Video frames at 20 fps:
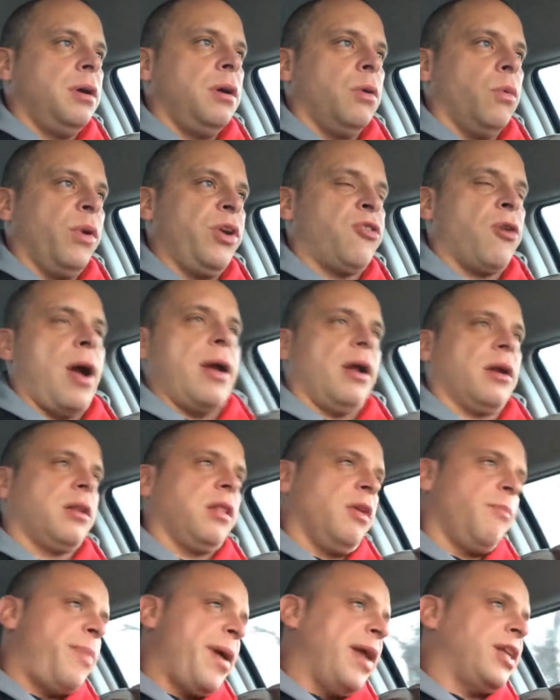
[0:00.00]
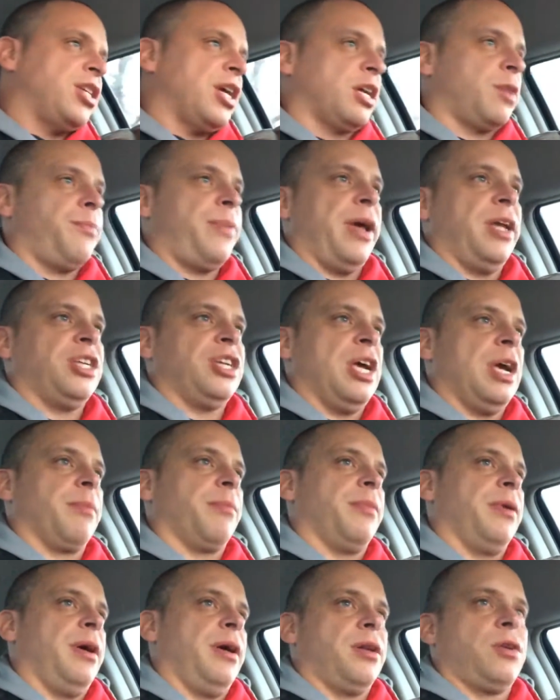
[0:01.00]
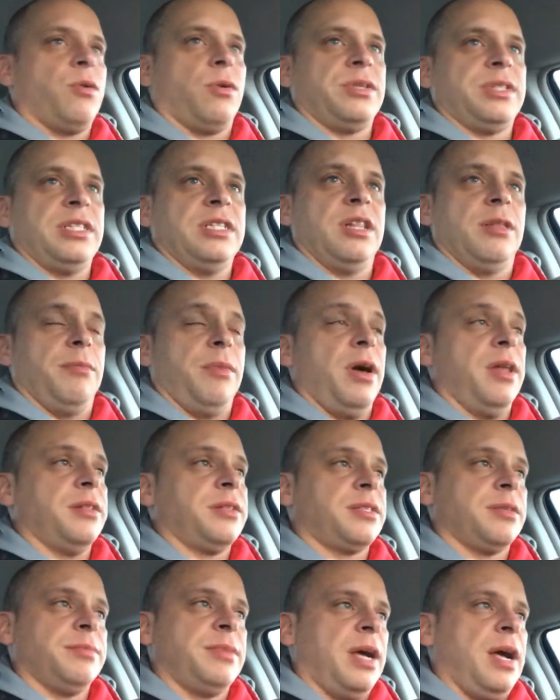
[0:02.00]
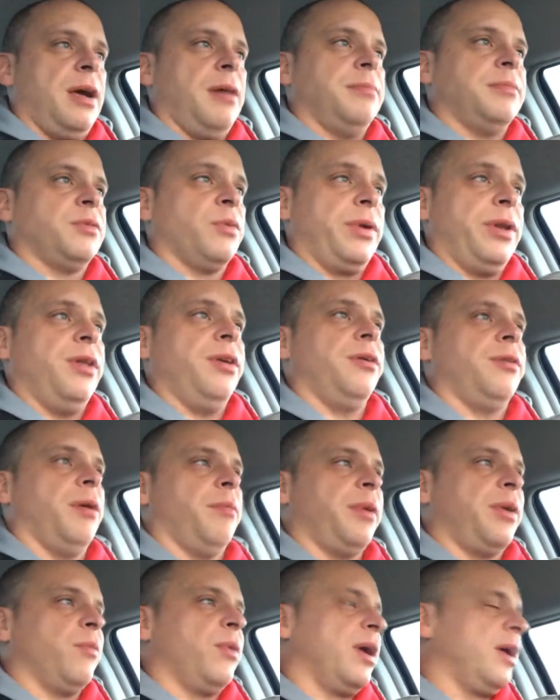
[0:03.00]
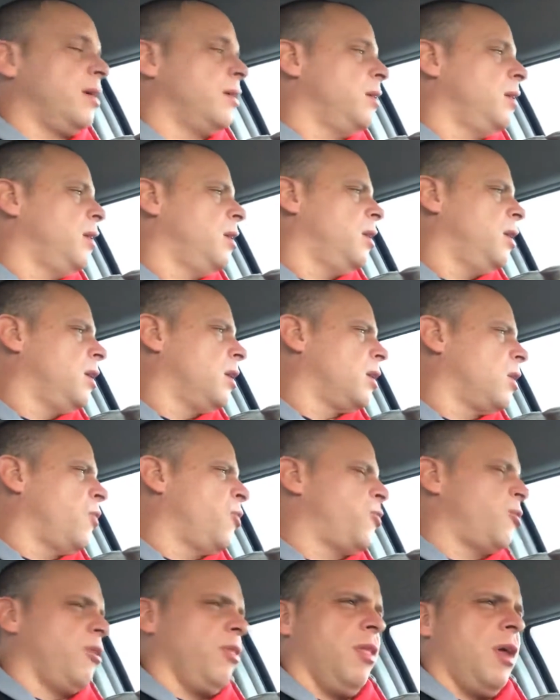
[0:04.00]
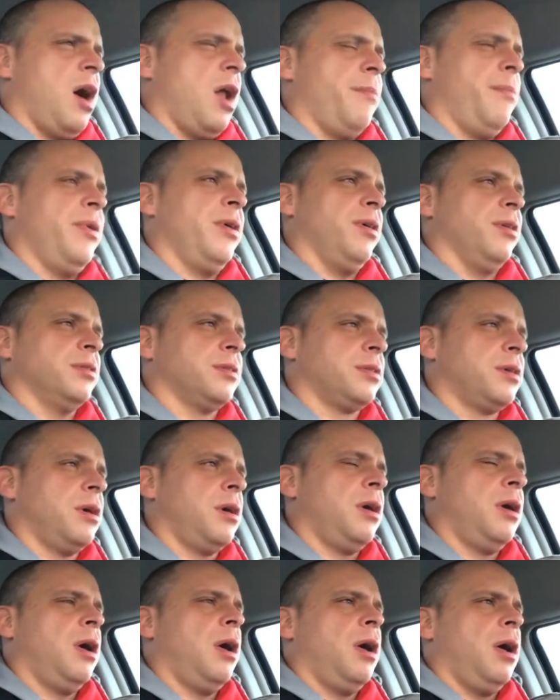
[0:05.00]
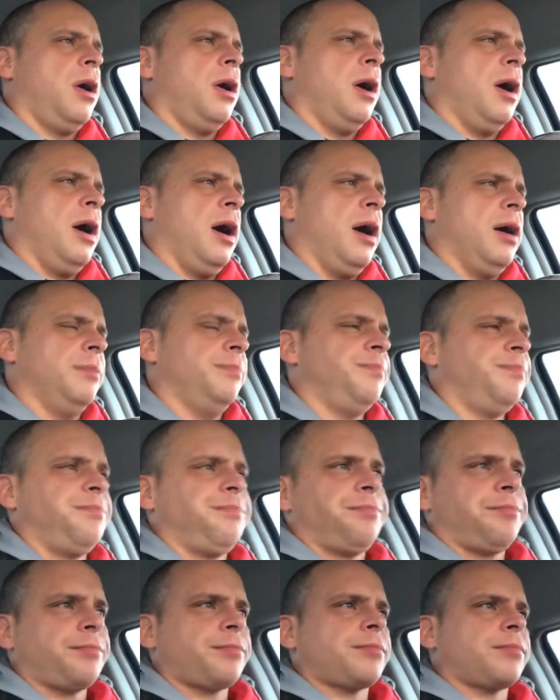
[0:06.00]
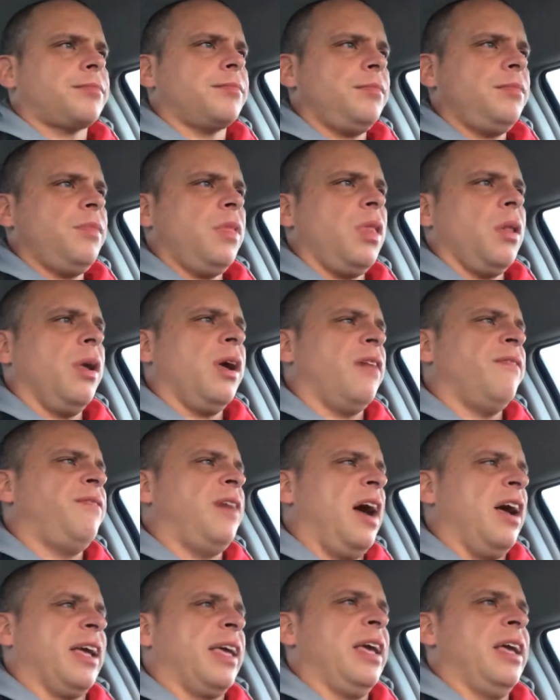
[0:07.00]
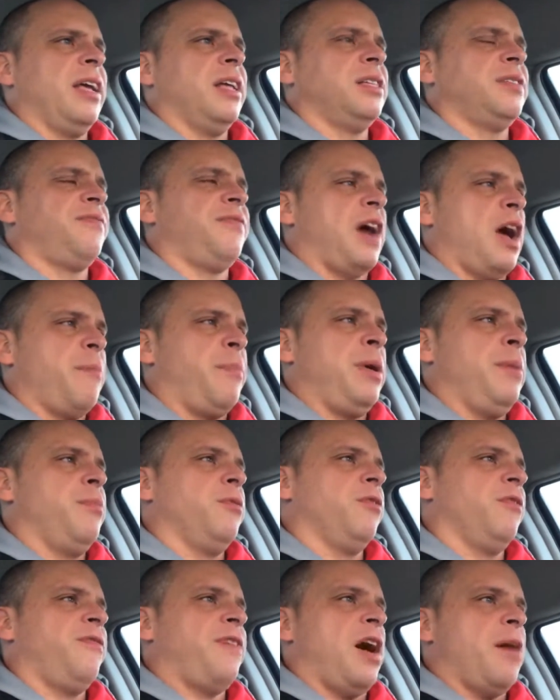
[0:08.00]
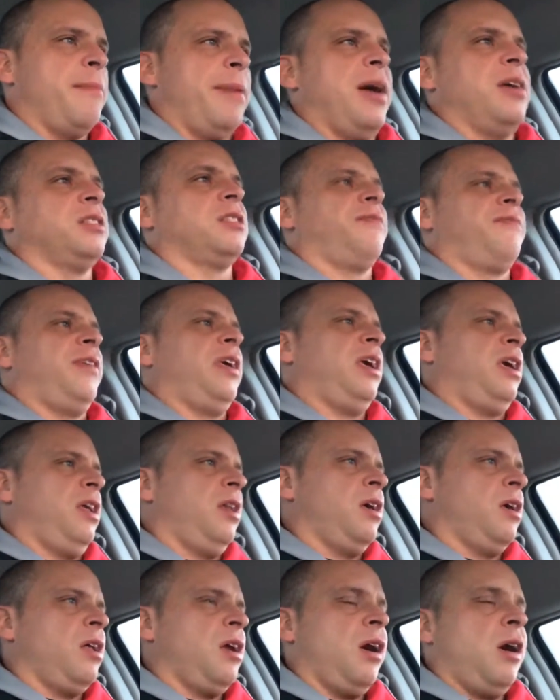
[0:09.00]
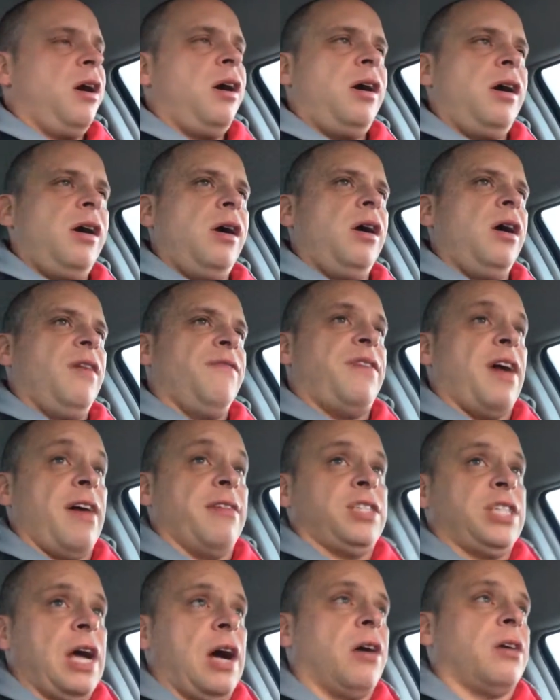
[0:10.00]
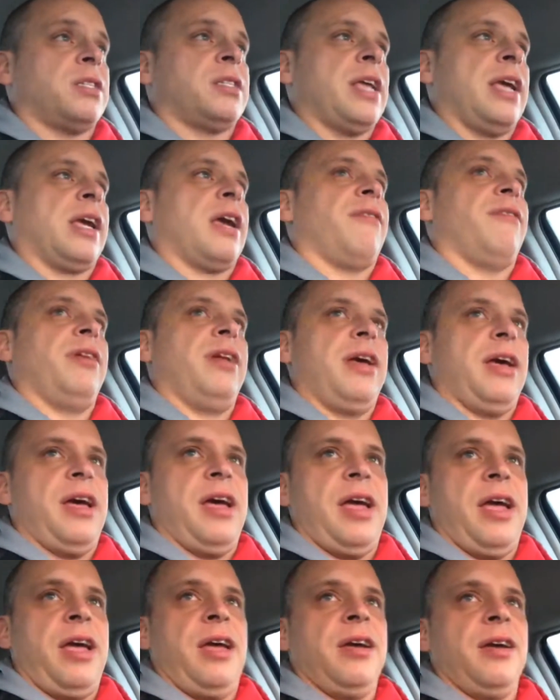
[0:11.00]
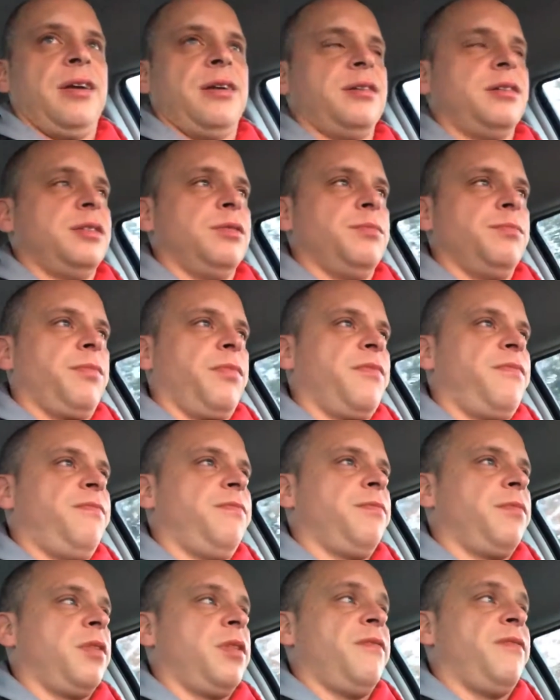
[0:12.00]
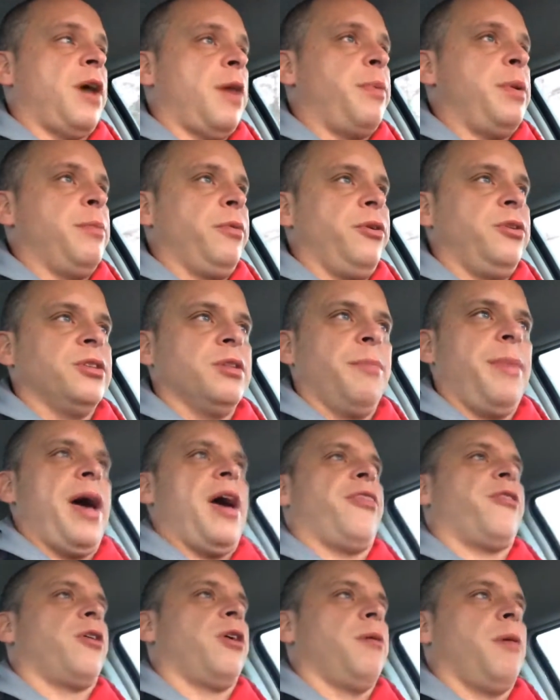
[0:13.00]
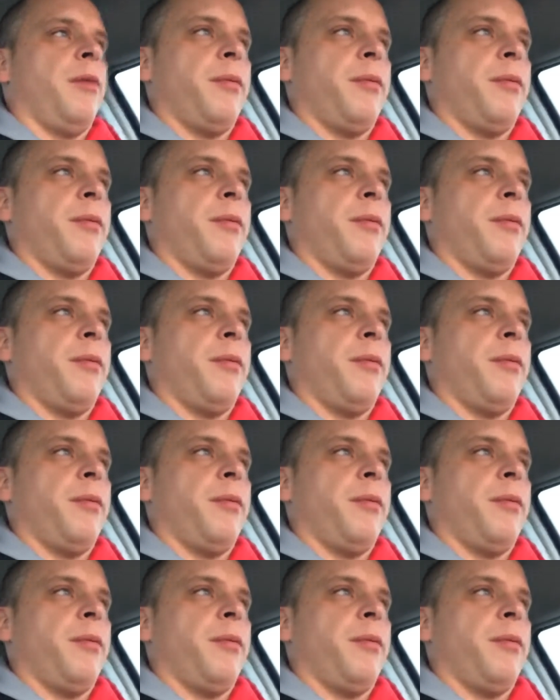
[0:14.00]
We try not to live paycheck to paycheck, but towards the end of the month, sometimes we do. I mean, we go through a lot of bills. Got 5 kids, 5 people, 5 mouths to feed, 5 showers to take every day, 5 people using the bathroom.